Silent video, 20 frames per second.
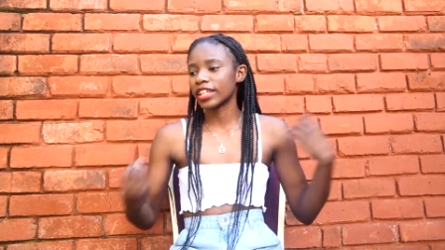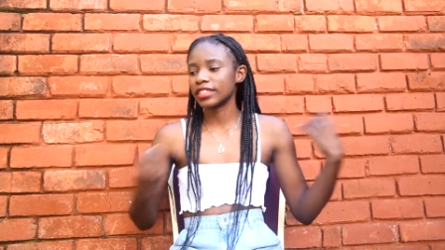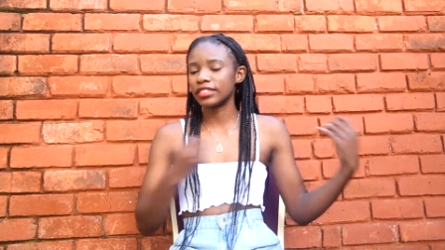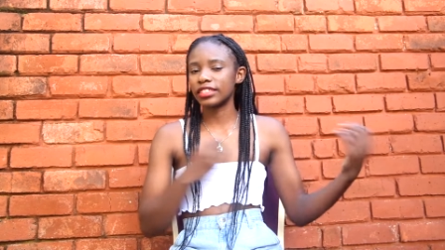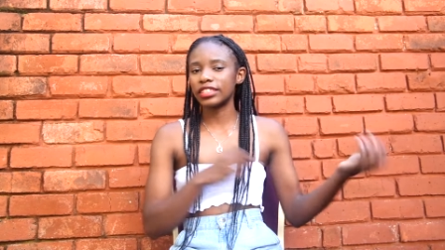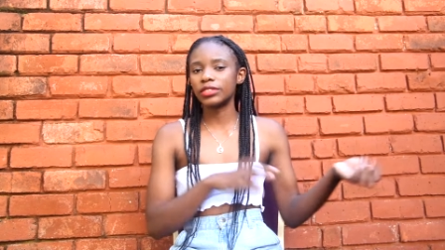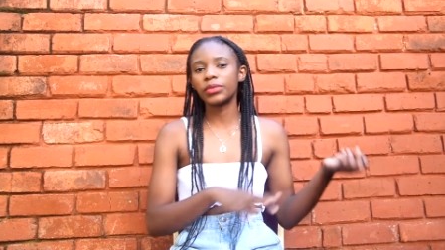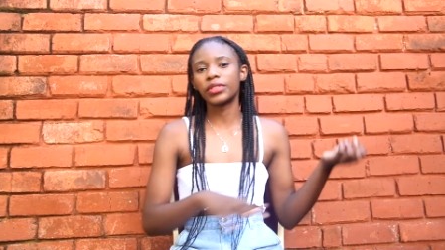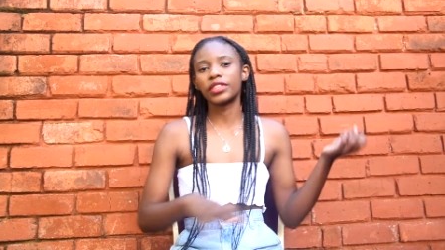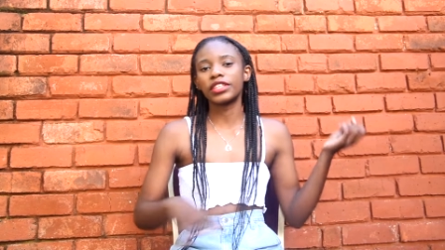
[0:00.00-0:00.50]

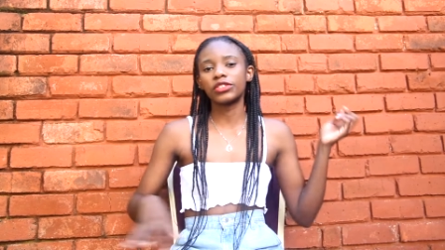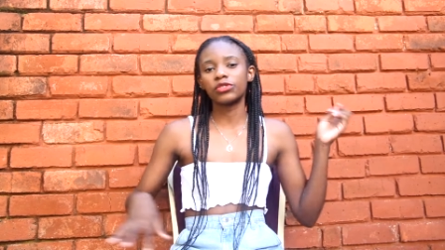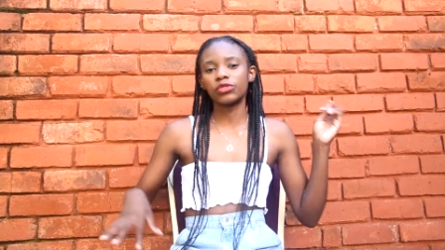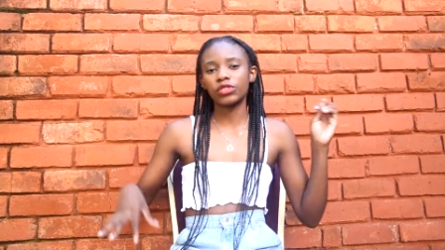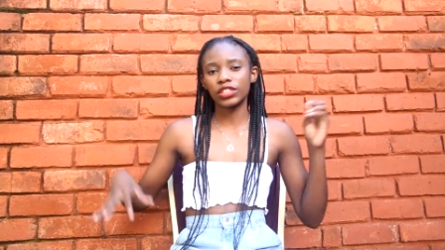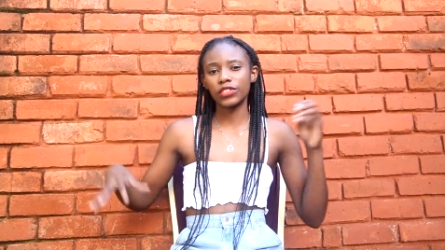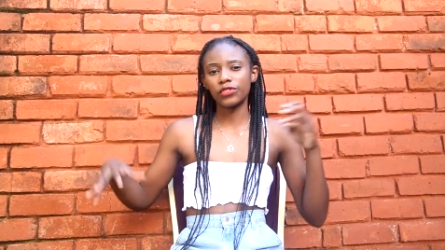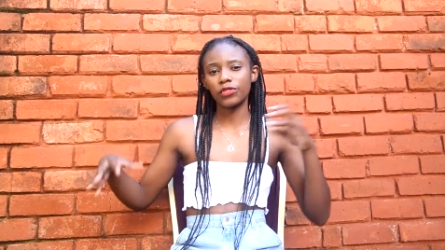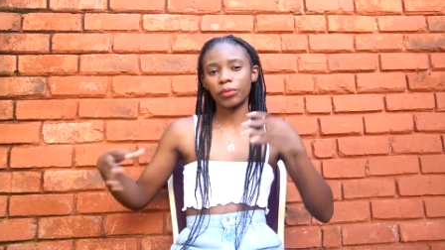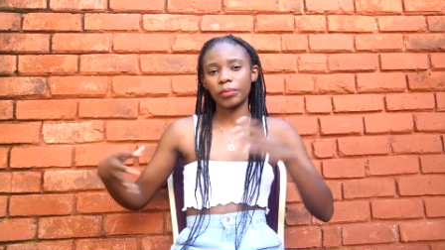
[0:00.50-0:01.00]
dealing with the
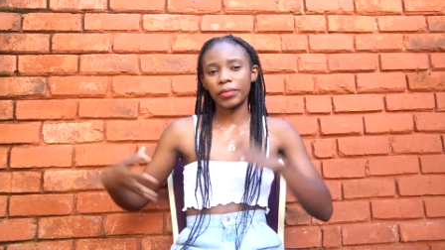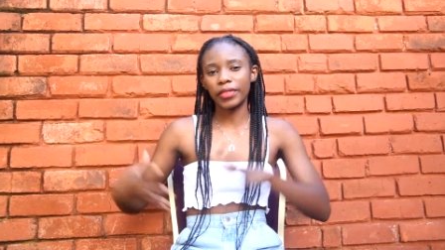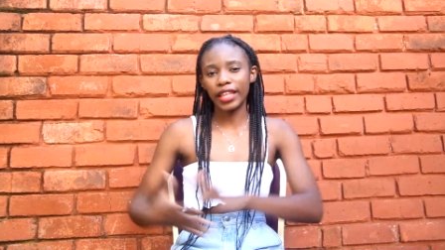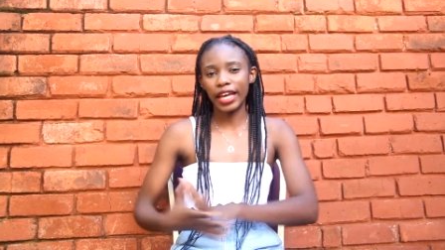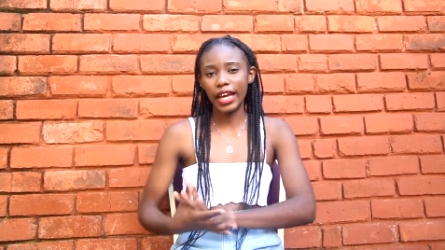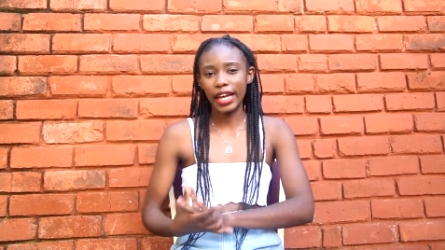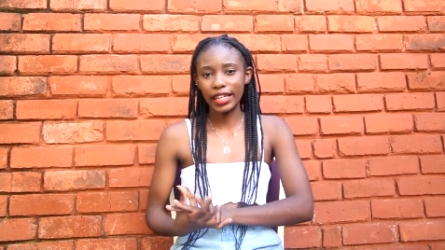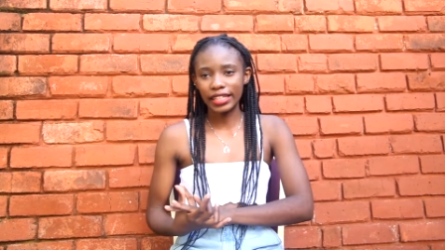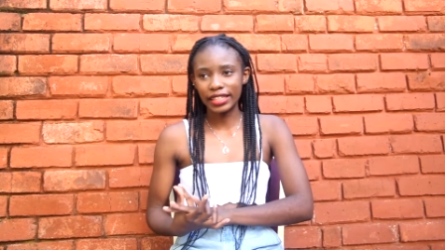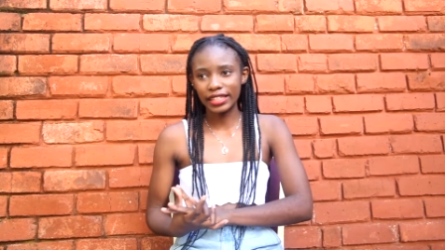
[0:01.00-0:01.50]
stress from
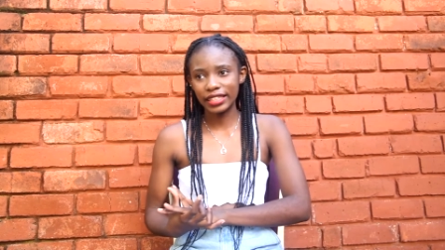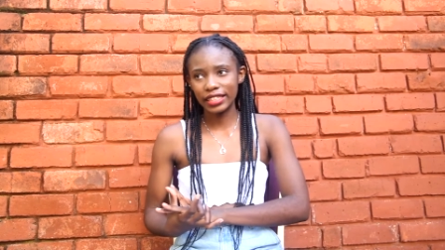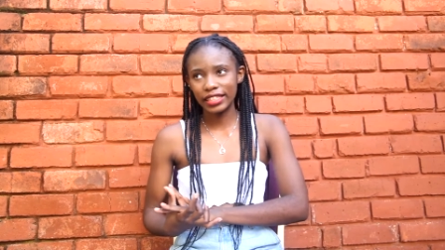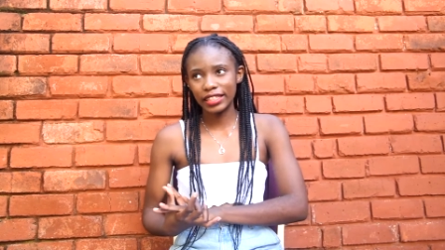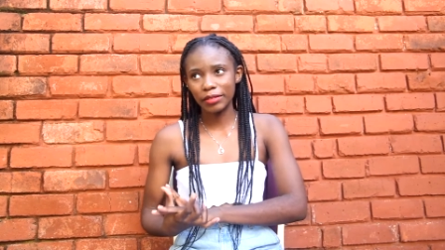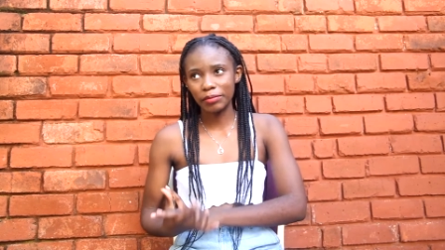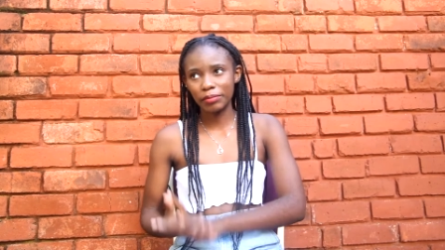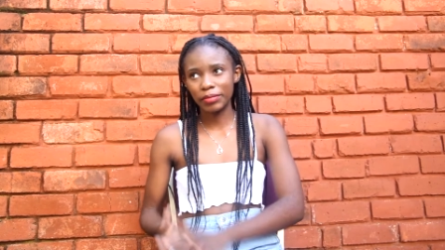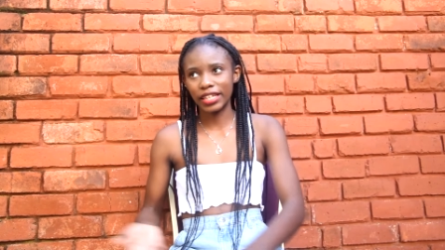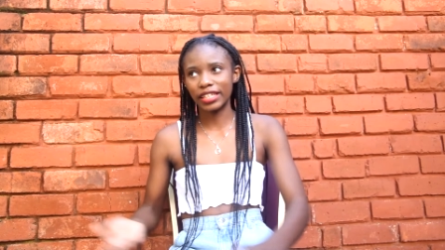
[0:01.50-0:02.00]
that
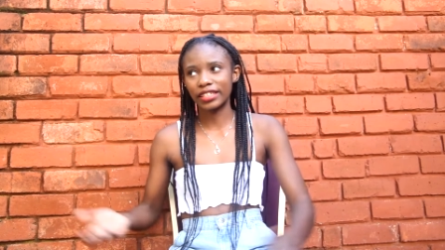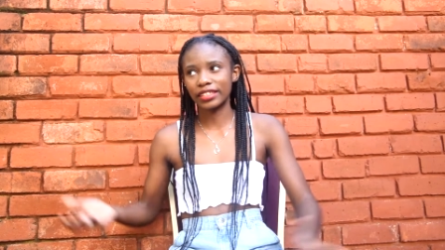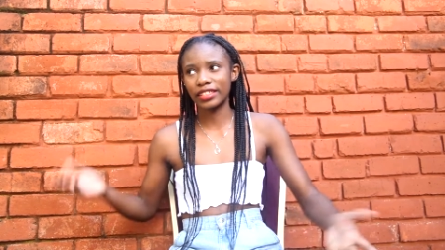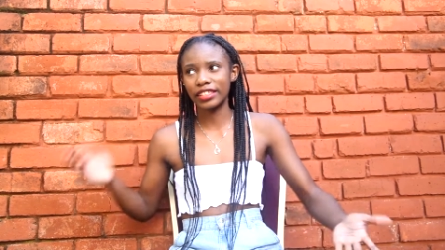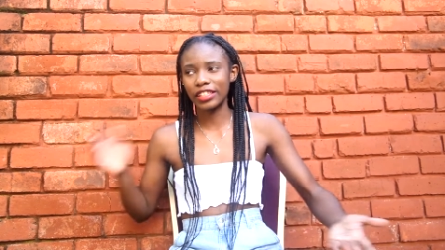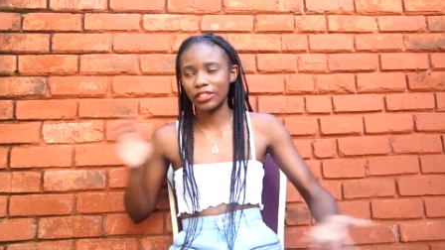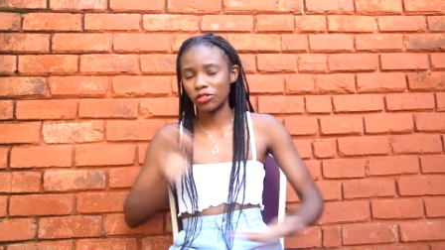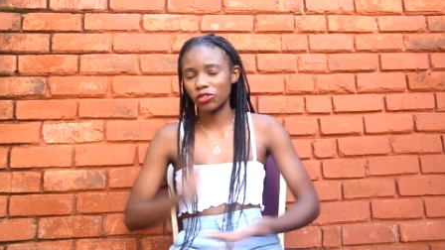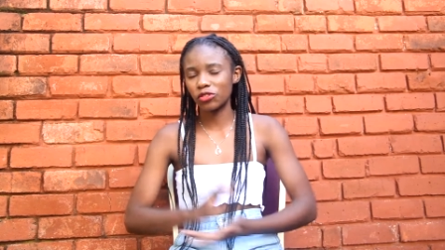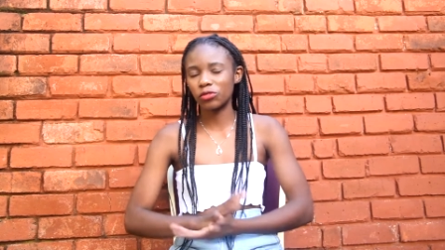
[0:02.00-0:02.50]
plus
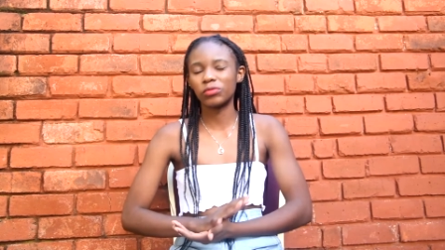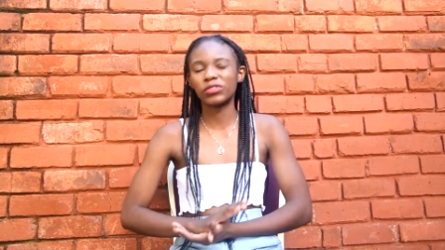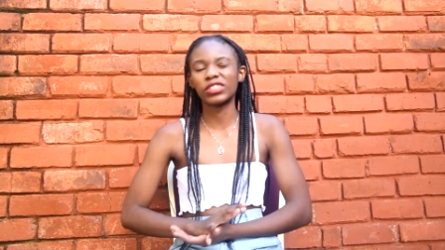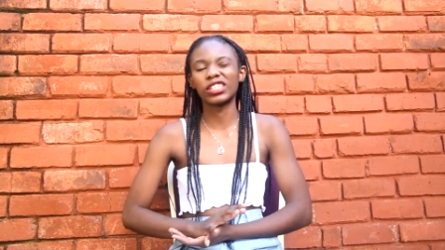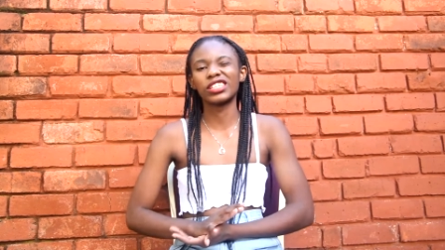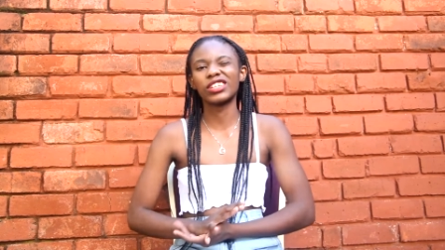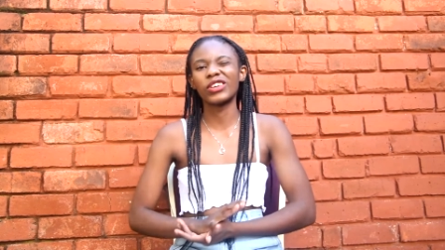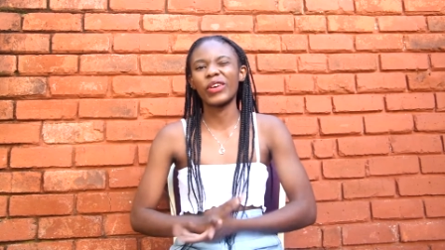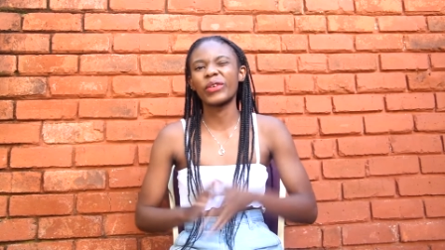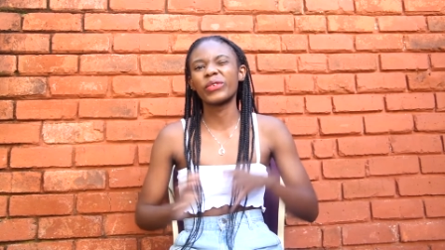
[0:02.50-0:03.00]
the youtube
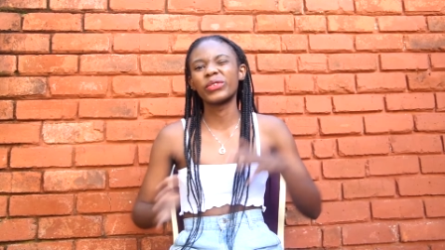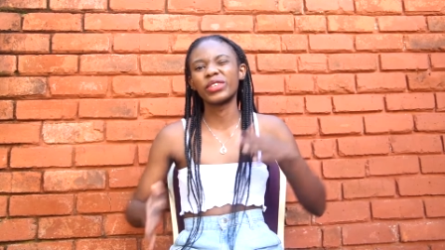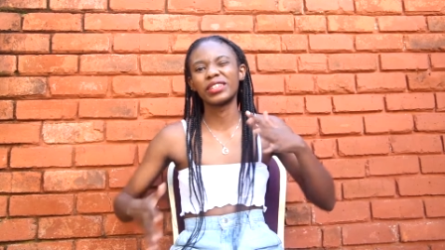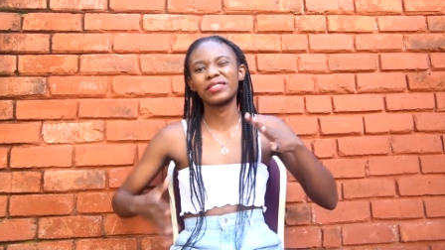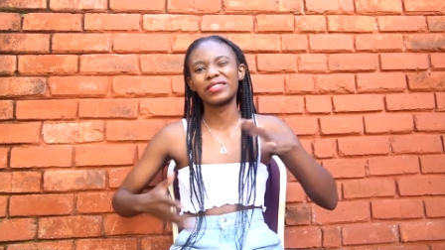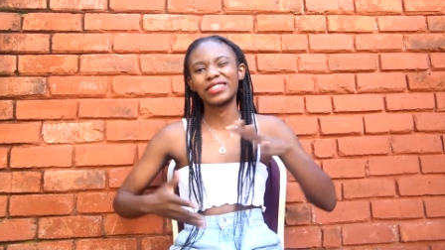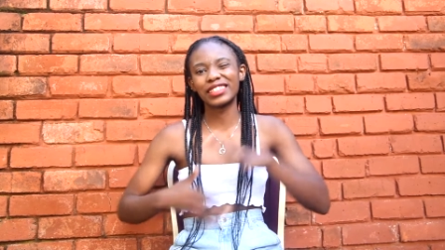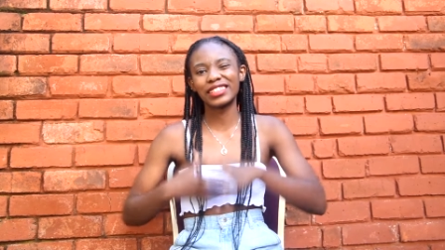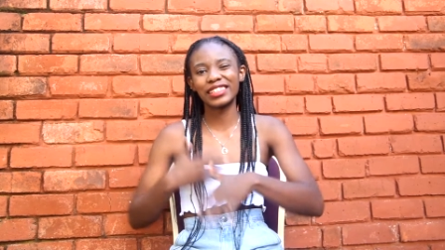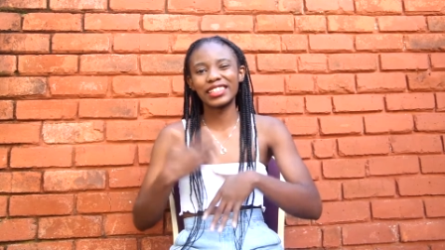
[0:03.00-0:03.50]
channel i
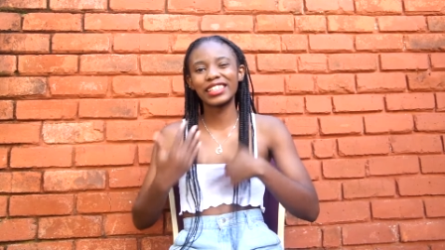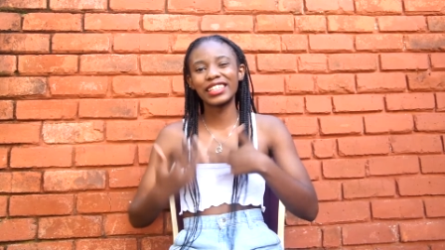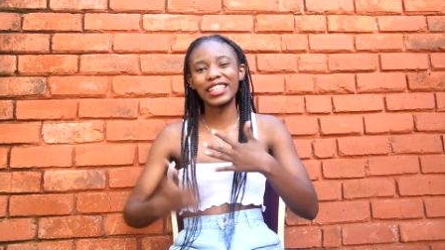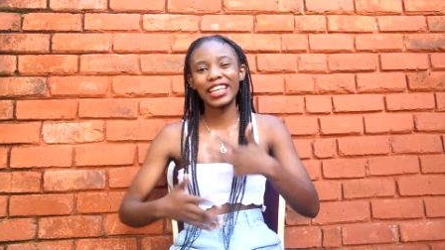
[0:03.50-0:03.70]
couldn't